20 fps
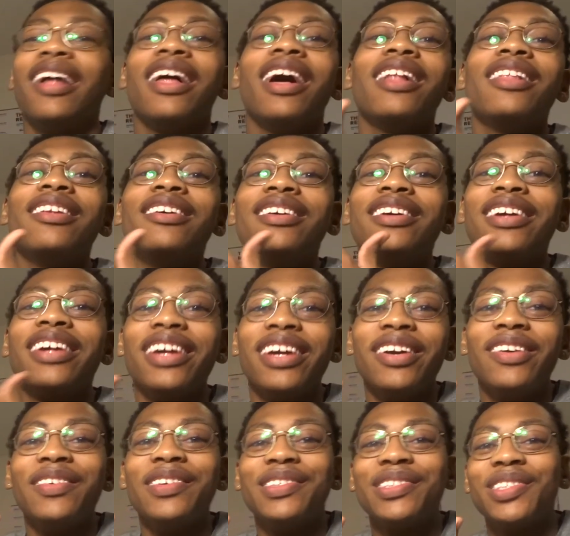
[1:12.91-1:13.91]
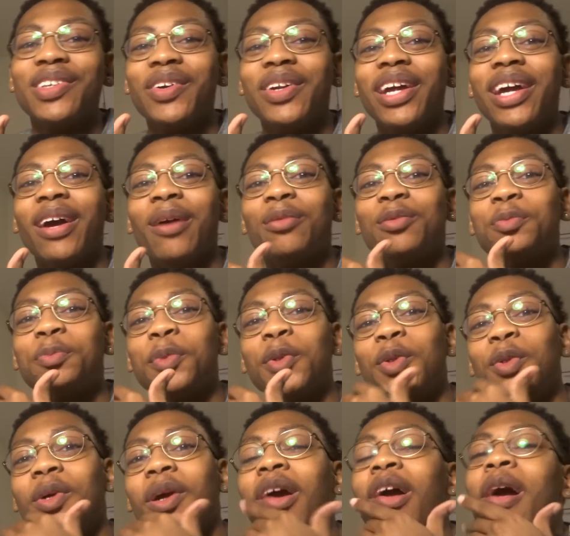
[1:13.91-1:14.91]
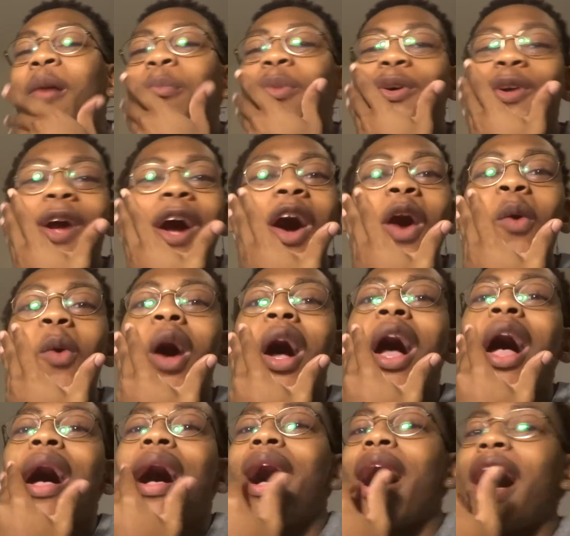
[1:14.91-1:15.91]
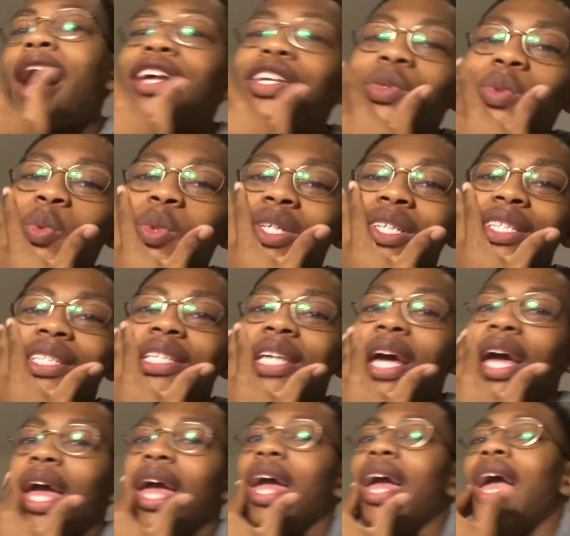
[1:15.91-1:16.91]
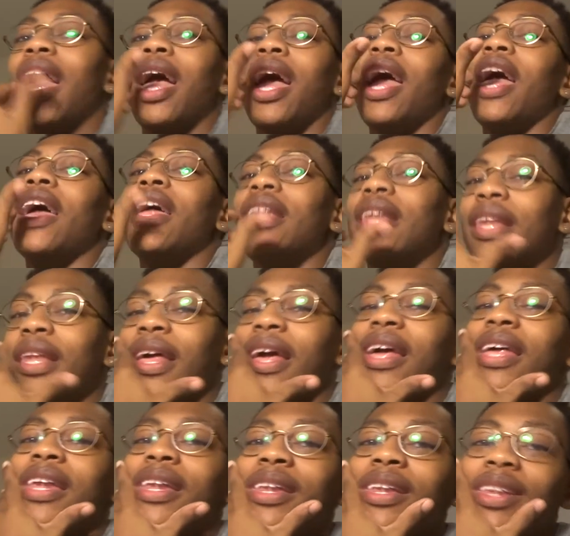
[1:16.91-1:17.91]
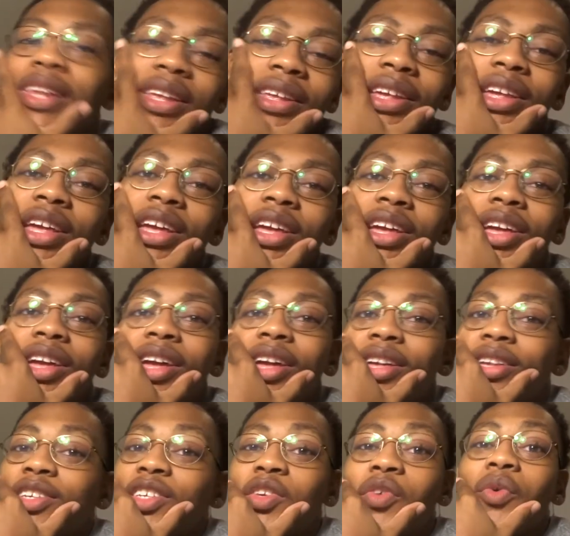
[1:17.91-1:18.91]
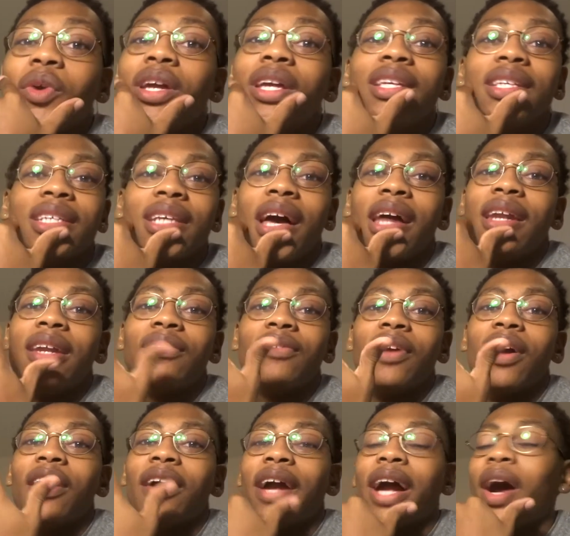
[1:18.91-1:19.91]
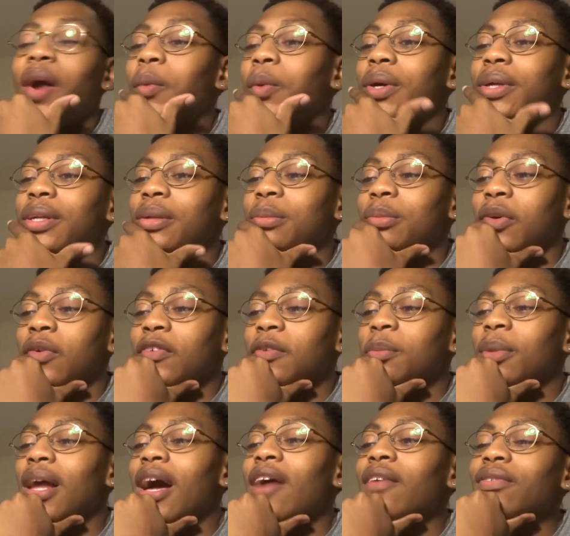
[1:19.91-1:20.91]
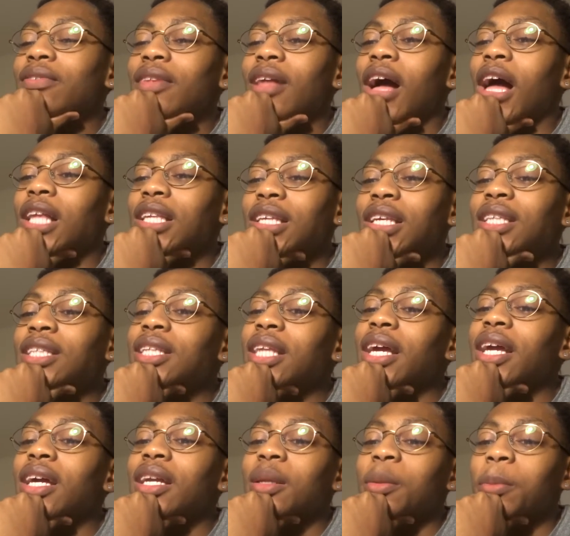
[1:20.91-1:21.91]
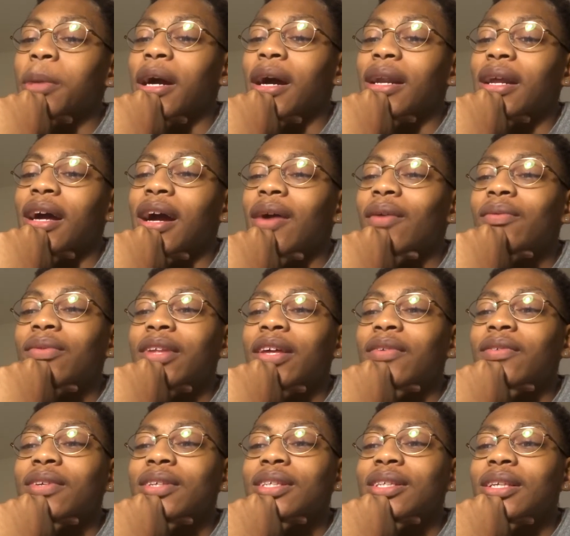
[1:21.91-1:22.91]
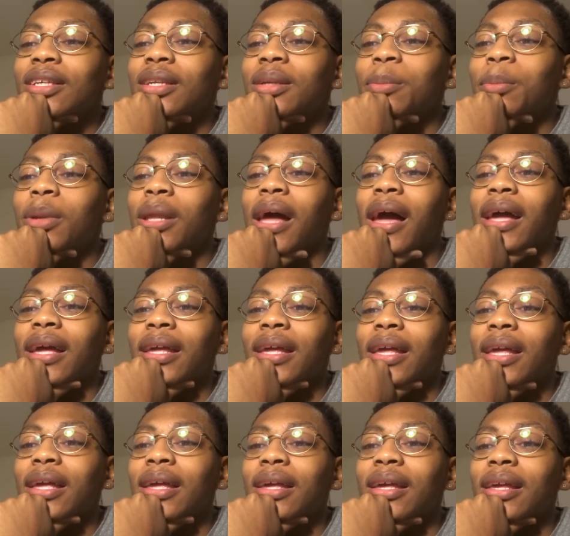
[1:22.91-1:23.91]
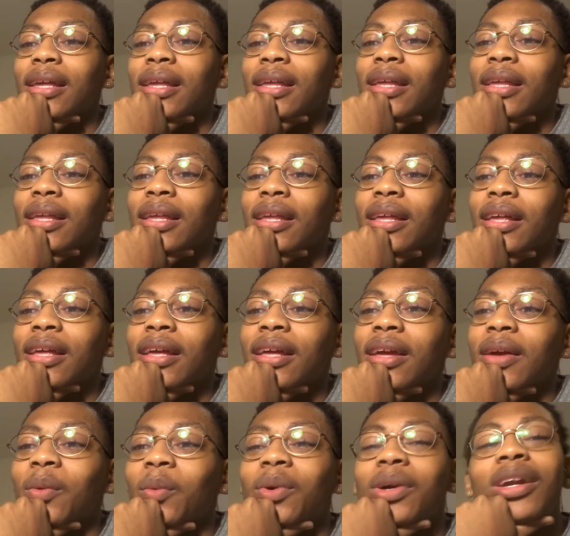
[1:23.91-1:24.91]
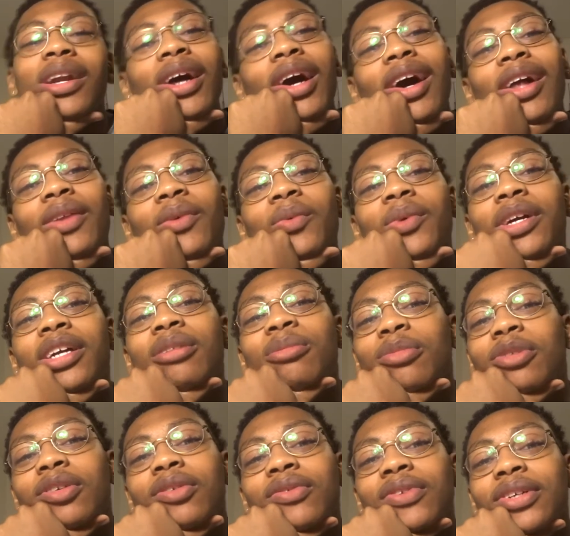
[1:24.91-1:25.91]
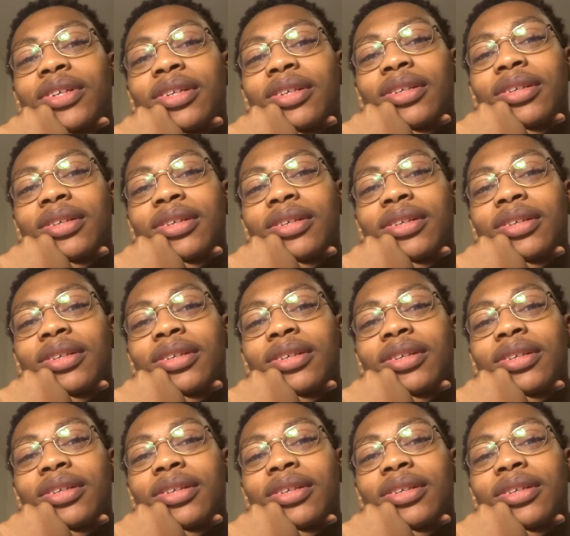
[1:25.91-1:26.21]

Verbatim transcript: that little kid was so damn spooked. But y'all, I just want to say, and and screenshot it if y'all got one in the movies. But I am just thinking about it, I've never seen a black kid in one of the Halloween movies.